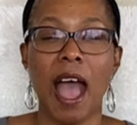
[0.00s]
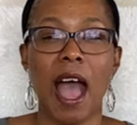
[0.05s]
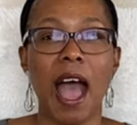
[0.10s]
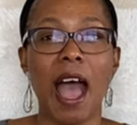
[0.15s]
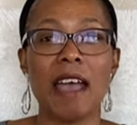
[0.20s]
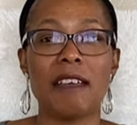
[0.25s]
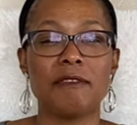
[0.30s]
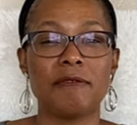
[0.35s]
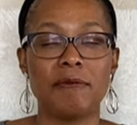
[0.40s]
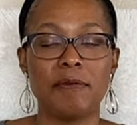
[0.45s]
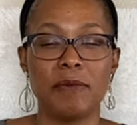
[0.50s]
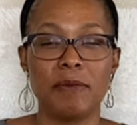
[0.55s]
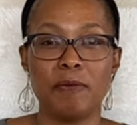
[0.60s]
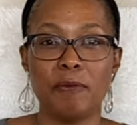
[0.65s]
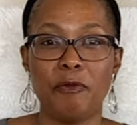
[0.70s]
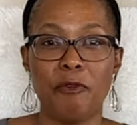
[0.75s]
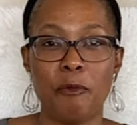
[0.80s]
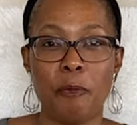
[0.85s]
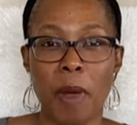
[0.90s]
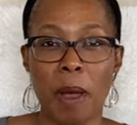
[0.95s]

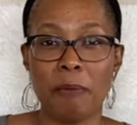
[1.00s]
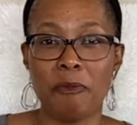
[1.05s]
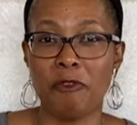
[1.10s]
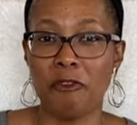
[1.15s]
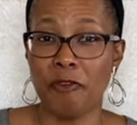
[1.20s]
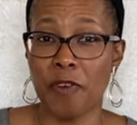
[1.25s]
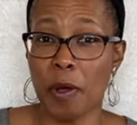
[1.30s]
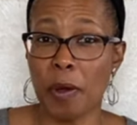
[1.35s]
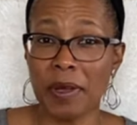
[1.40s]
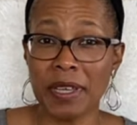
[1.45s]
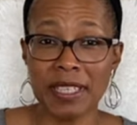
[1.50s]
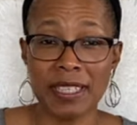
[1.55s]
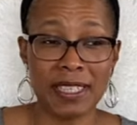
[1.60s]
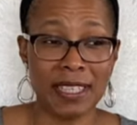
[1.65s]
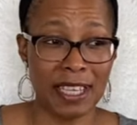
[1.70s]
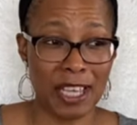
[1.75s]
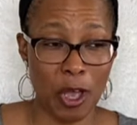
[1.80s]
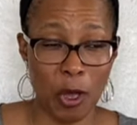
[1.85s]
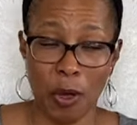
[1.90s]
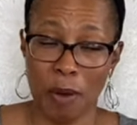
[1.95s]
I'm
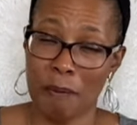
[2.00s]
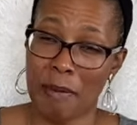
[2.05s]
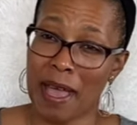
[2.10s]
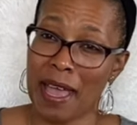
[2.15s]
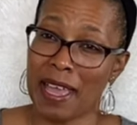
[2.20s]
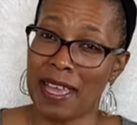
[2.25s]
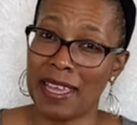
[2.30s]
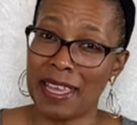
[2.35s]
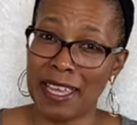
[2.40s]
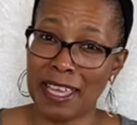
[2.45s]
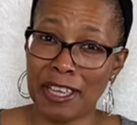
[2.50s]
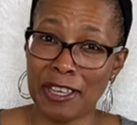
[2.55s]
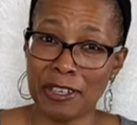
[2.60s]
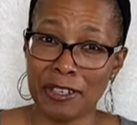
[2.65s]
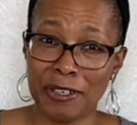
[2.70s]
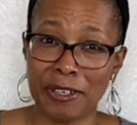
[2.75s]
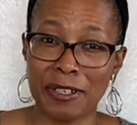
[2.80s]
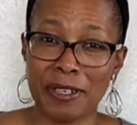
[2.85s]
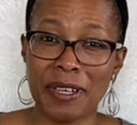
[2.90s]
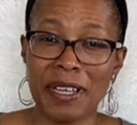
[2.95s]
focusing on my
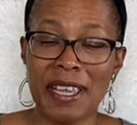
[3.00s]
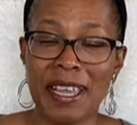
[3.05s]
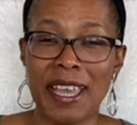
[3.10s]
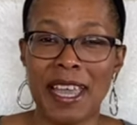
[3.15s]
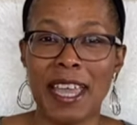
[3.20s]
inner